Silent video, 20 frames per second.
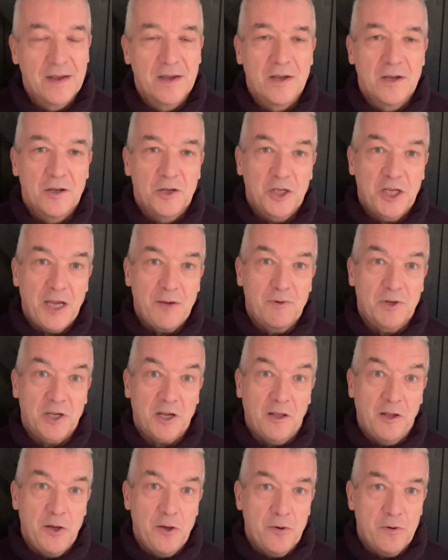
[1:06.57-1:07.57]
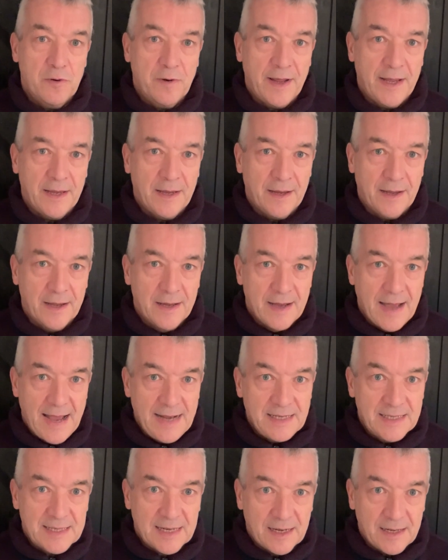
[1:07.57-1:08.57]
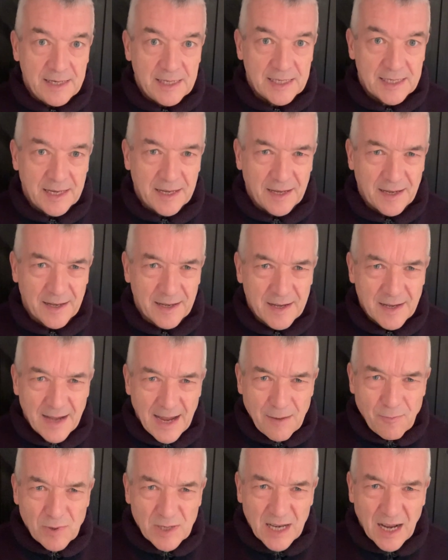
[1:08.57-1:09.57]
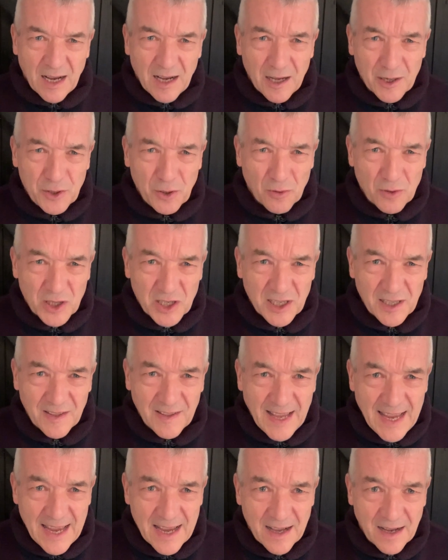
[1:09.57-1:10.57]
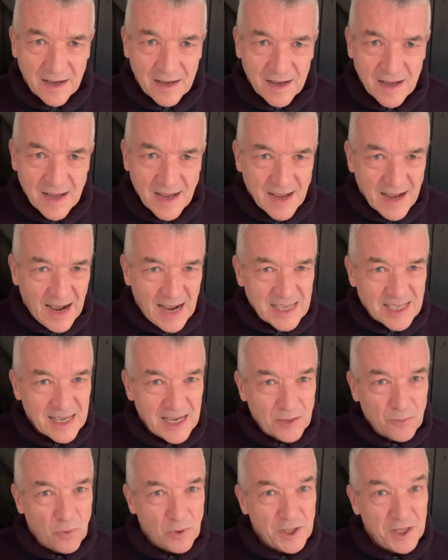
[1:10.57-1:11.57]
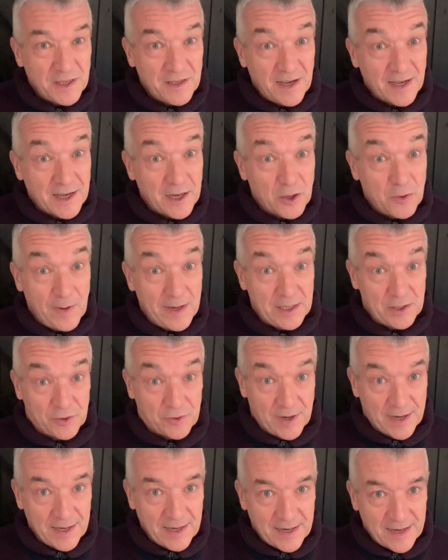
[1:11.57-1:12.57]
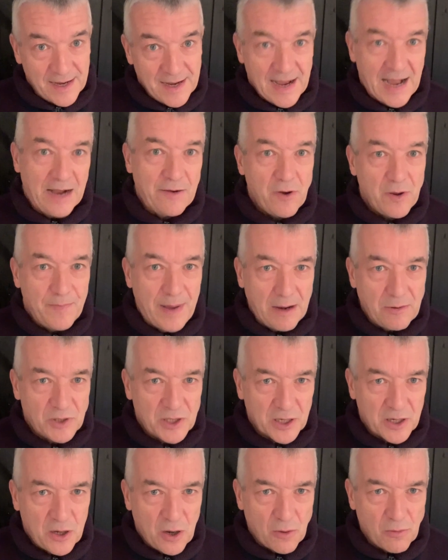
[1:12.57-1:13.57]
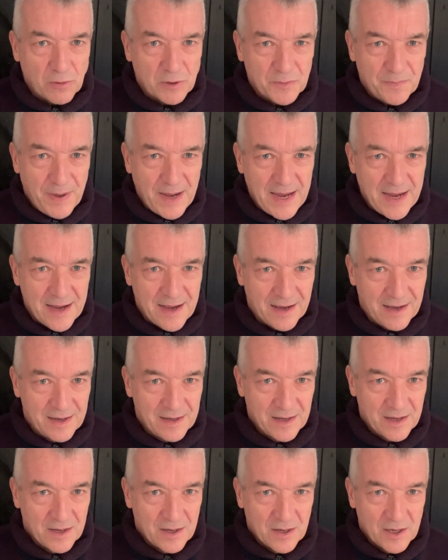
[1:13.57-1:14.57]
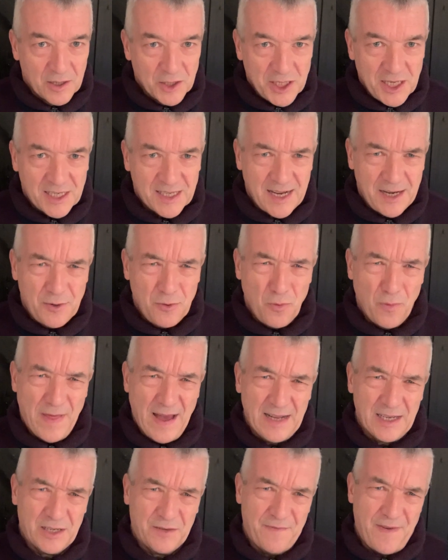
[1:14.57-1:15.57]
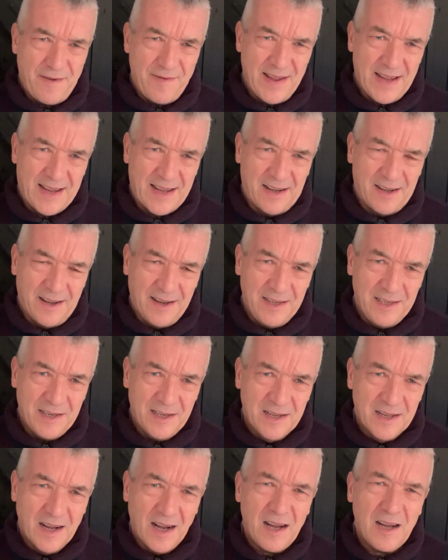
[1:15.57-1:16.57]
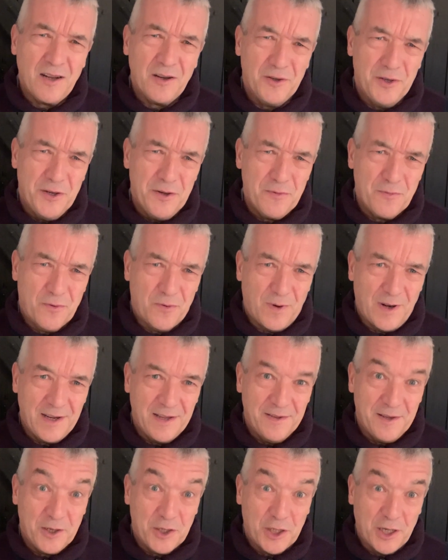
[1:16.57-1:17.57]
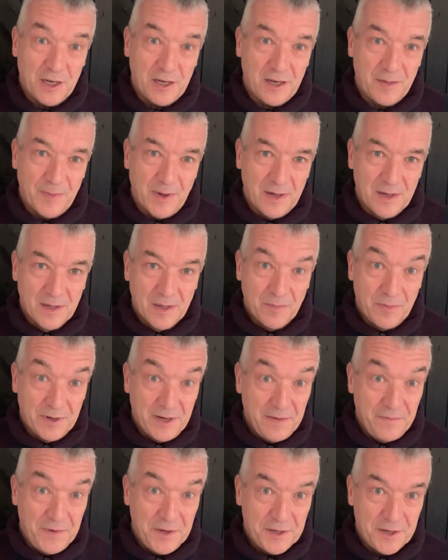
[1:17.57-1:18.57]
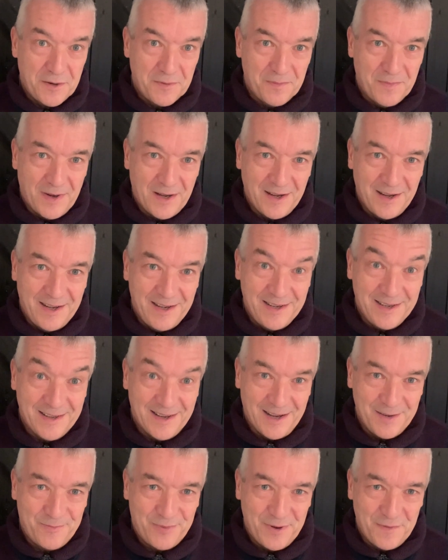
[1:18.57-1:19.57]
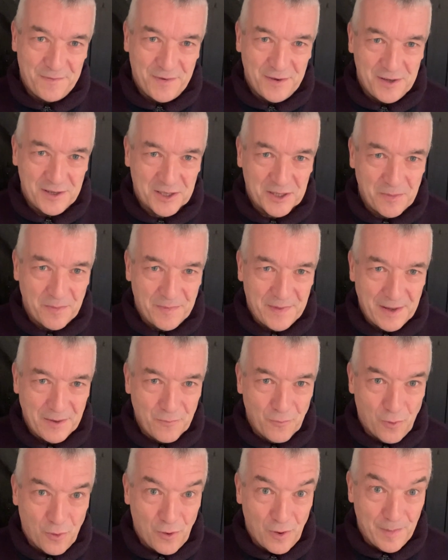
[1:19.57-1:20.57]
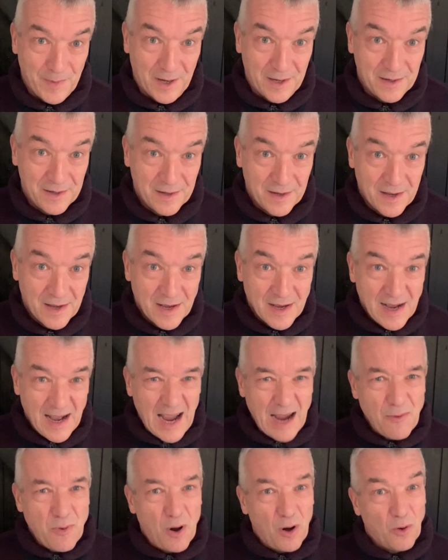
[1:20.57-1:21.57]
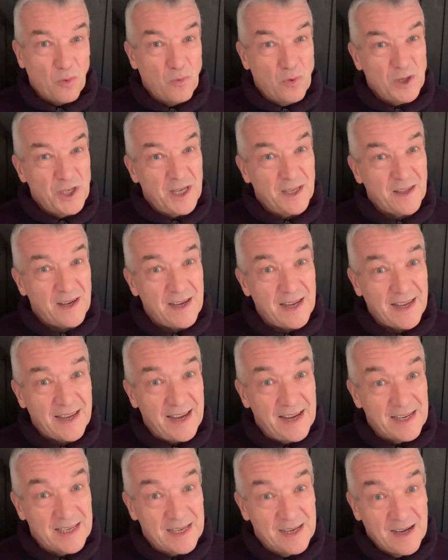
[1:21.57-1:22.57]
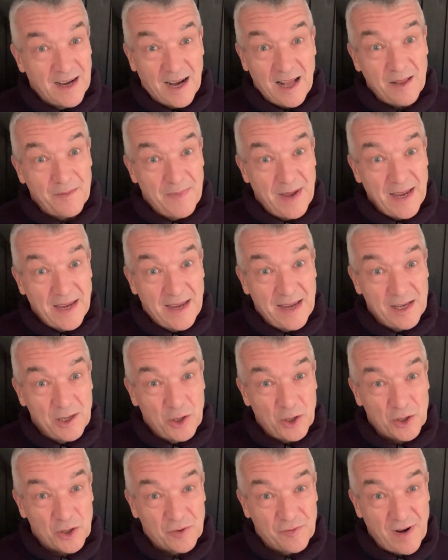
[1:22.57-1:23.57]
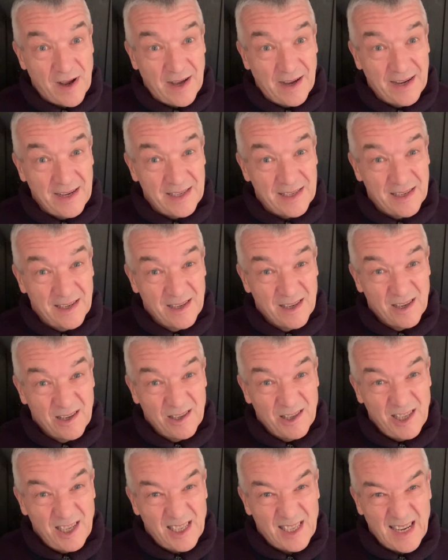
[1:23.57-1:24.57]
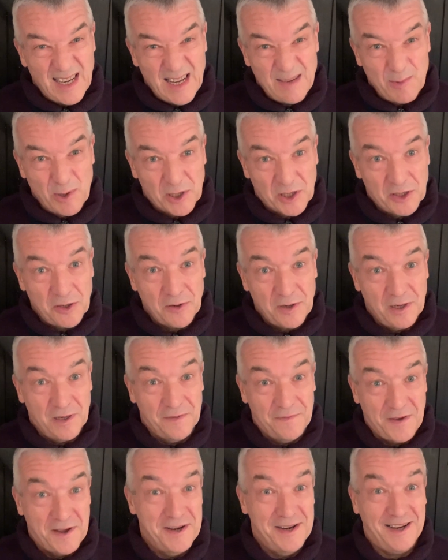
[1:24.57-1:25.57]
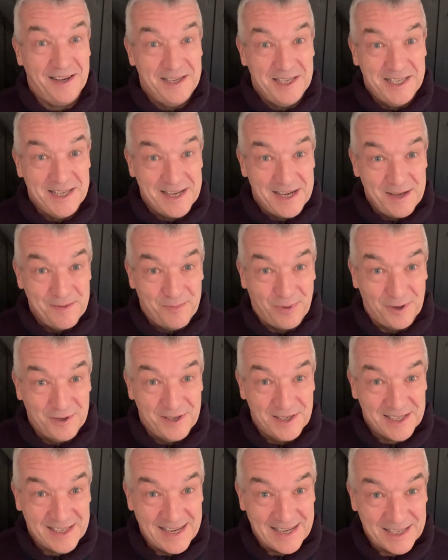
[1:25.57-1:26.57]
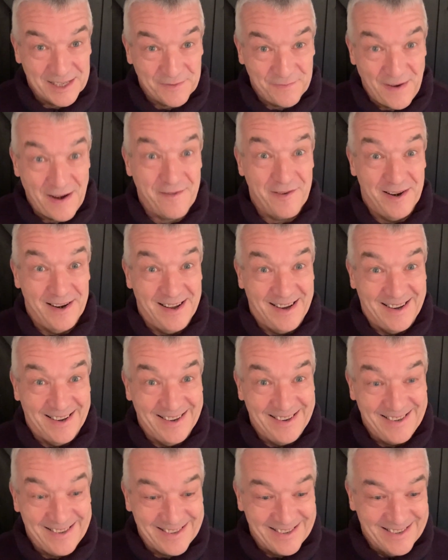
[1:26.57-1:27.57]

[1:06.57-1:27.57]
She was alluring, enticing. It was hard not to leer. I said, "Would you like a quick drink? How about a cold beer?" She said, "Ooh, that's very kind. Aren't you quite the charmer? But if you don't mind, I'd prefer something warmer. How hot would you like it? I'll make it just right." She said, "I'm a sucker for 98.6 Fahrenheit.